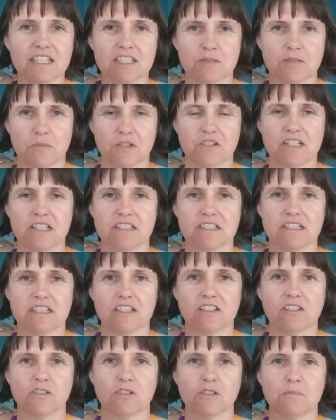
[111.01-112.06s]

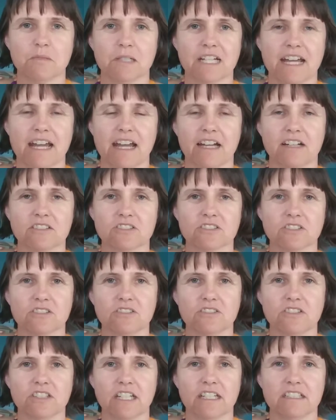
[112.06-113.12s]
experiencing God, but how
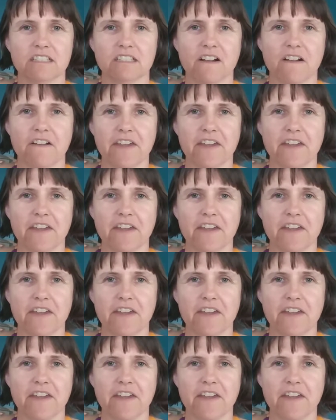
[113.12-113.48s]
to then,